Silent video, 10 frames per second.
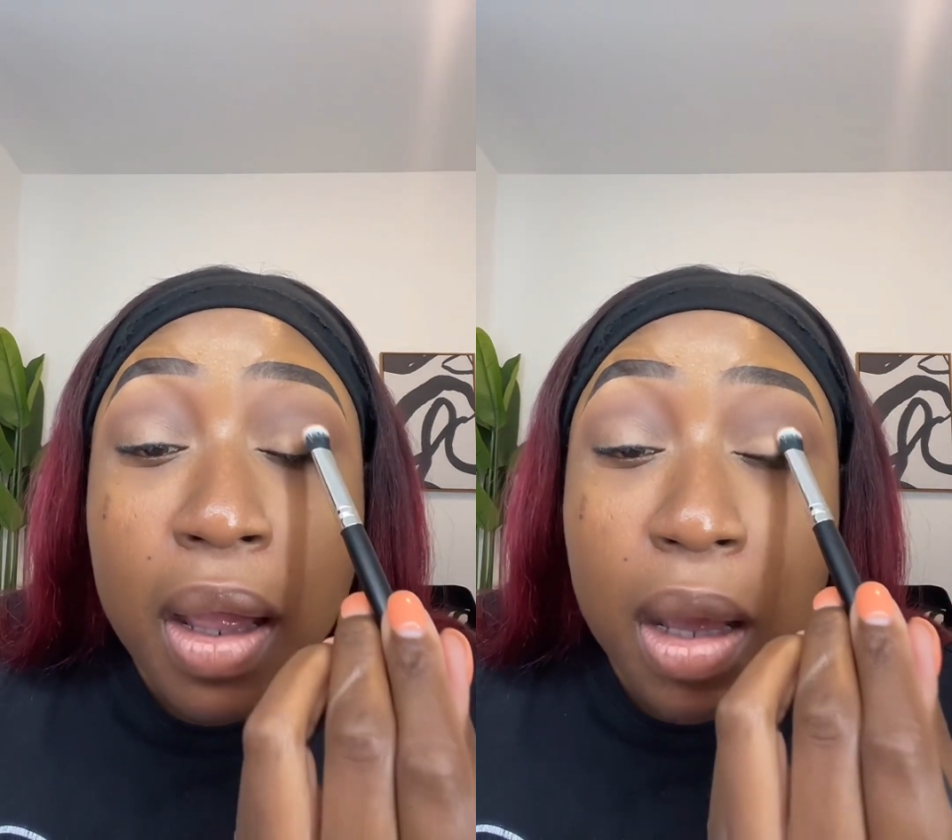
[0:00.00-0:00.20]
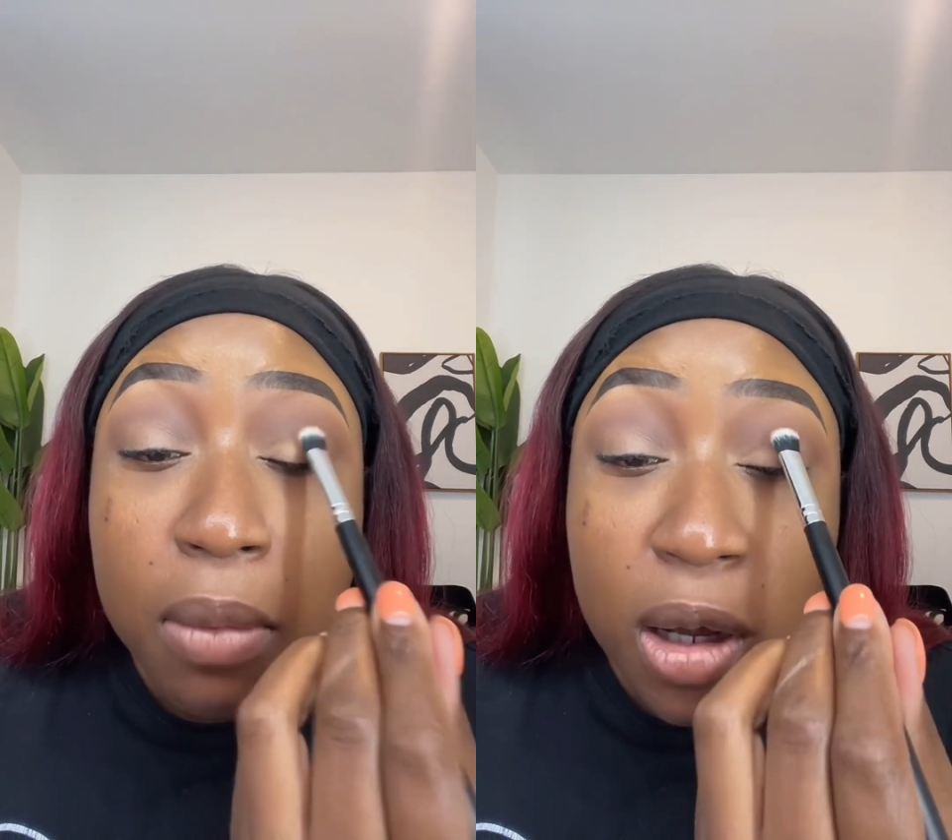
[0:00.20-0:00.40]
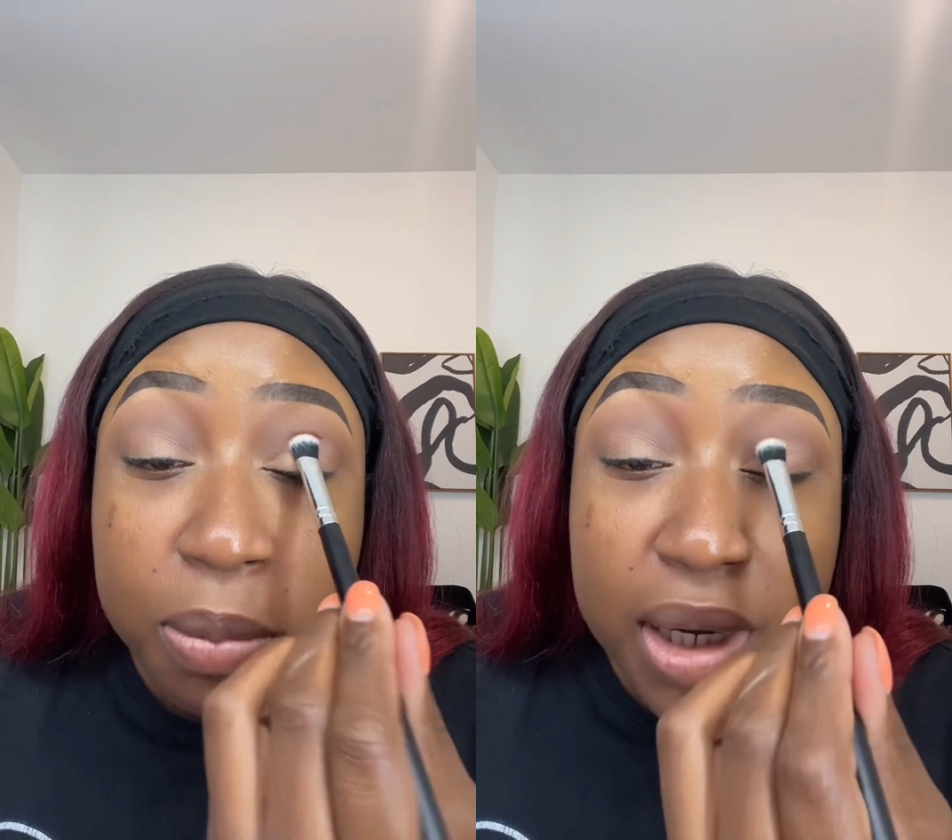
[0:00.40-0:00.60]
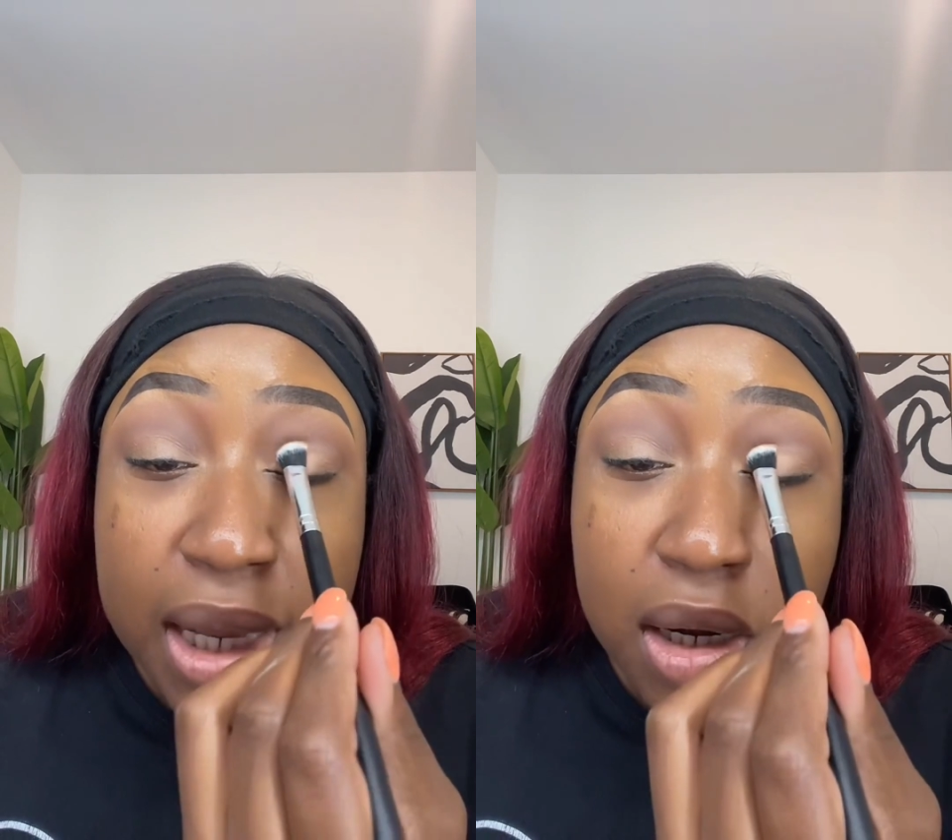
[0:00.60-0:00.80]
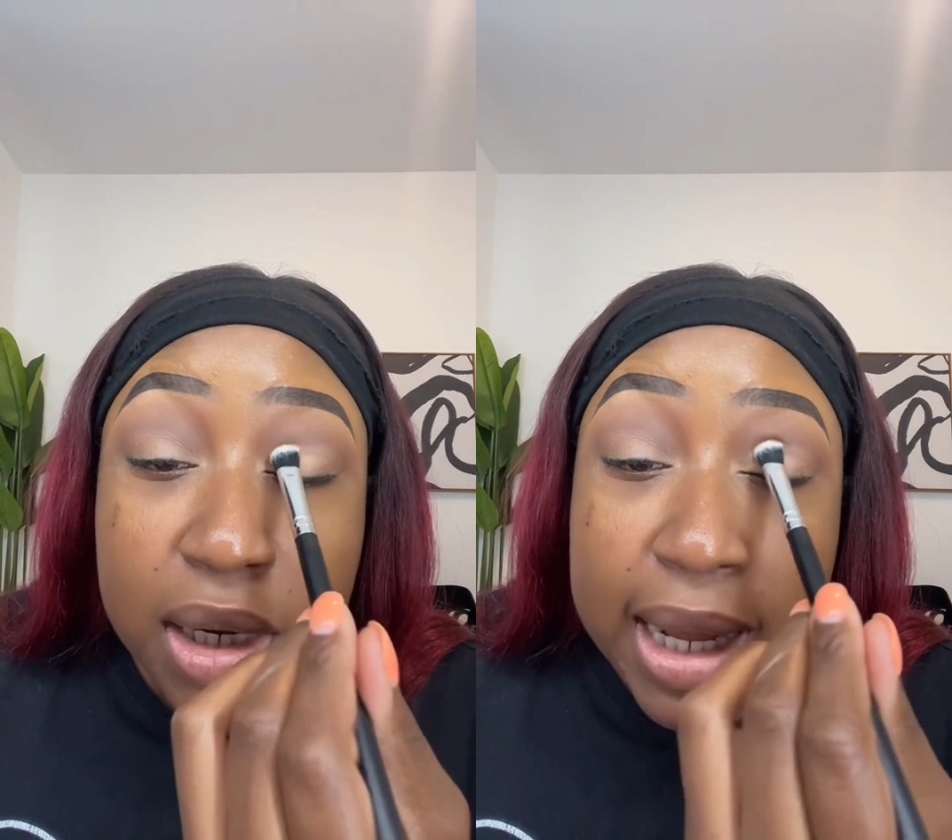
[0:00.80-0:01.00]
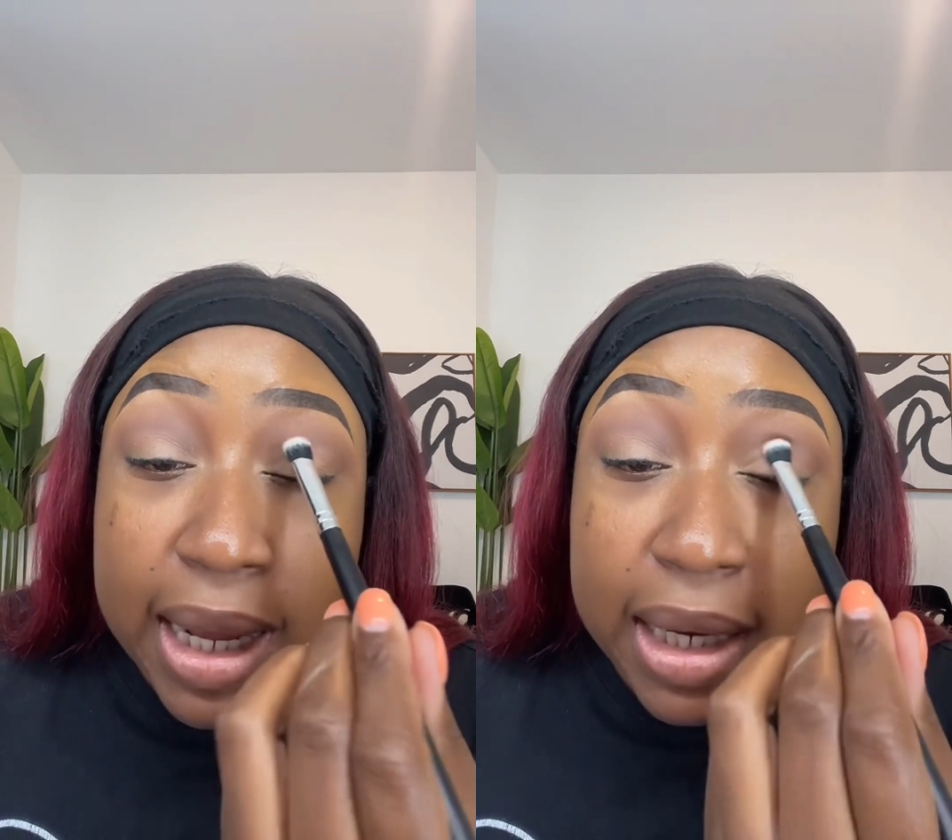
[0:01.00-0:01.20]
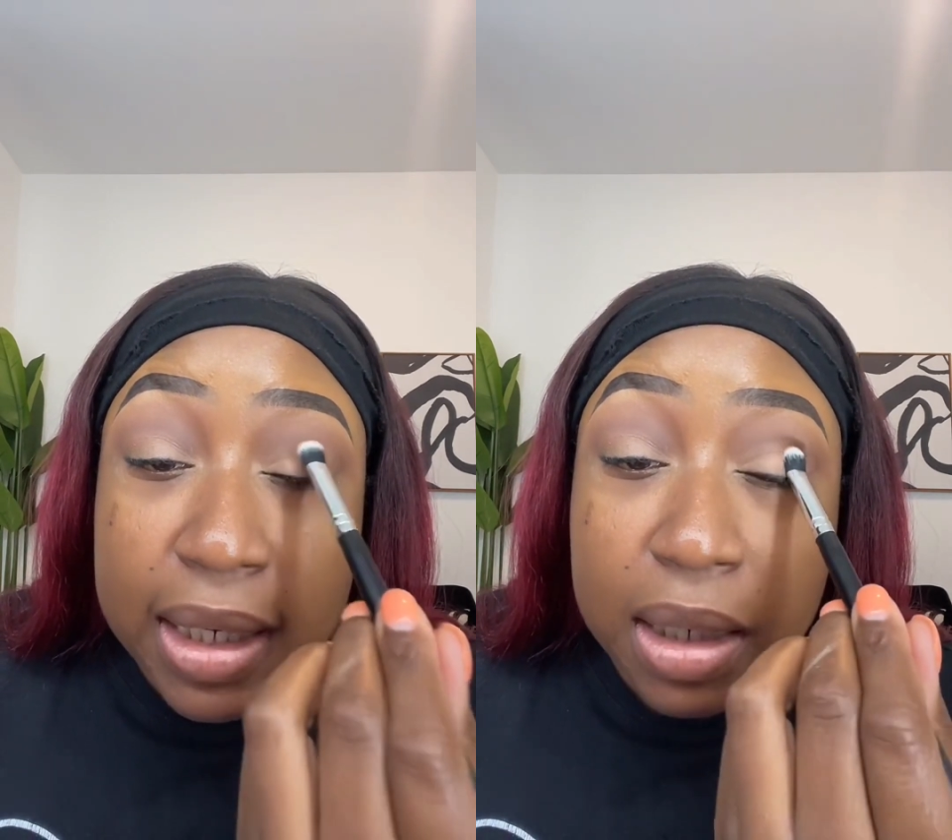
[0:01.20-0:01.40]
just take a